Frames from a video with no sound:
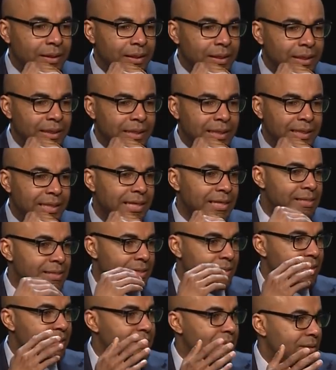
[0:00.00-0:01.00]
and in that
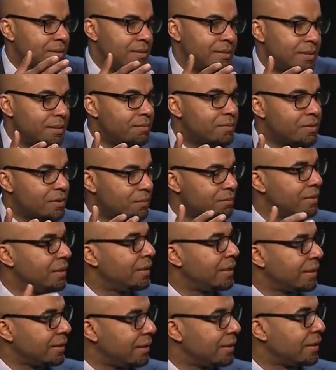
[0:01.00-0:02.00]
sense, it seems to me
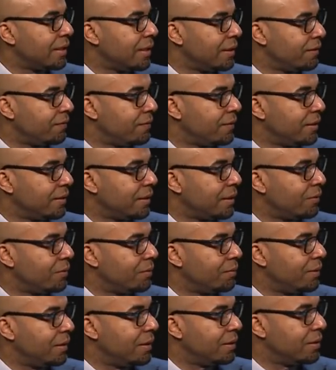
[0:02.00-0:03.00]
like the kind of thing that
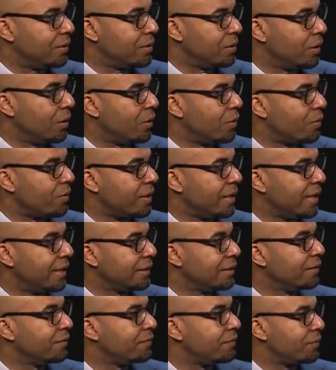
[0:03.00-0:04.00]
would be lower
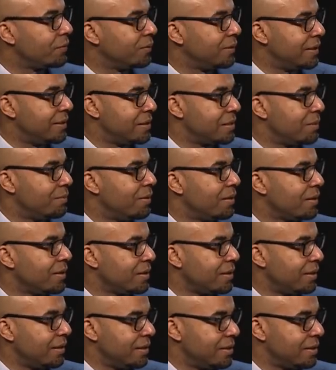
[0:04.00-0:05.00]
hanging fruit than some other
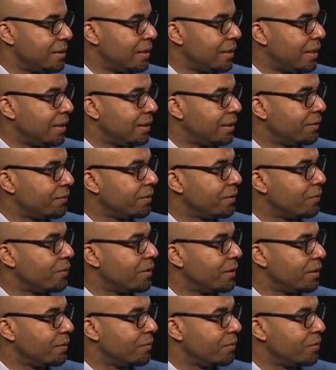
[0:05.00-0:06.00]
things that I think
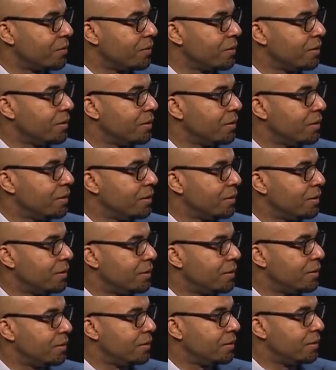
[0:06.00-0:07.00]
require more
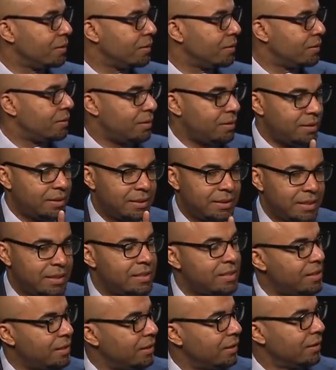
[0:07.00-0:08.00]

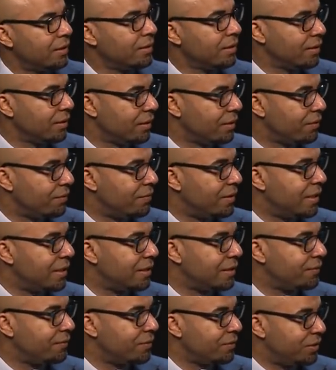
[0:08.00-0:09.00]
teaching
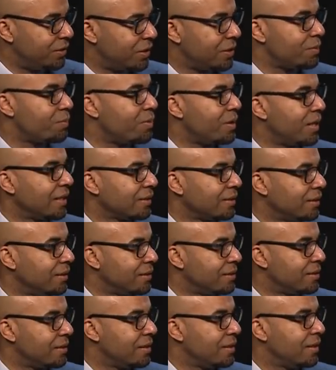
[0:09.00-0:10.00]
relative to just
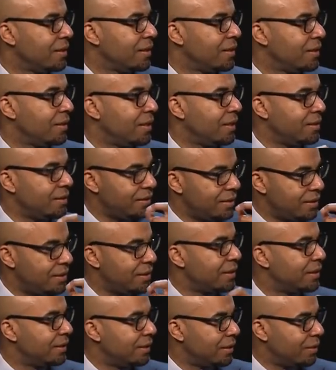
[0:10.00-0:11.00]
practice than
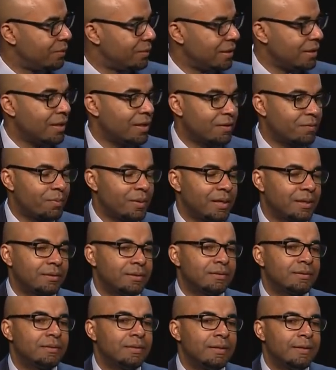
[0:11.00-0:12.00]
teaching a little with a lot of
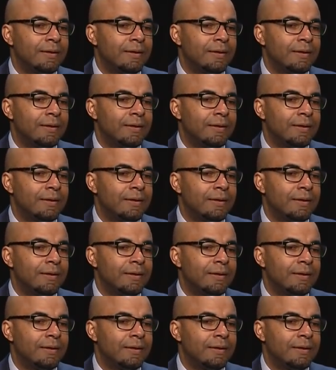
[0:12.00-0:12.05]
practice.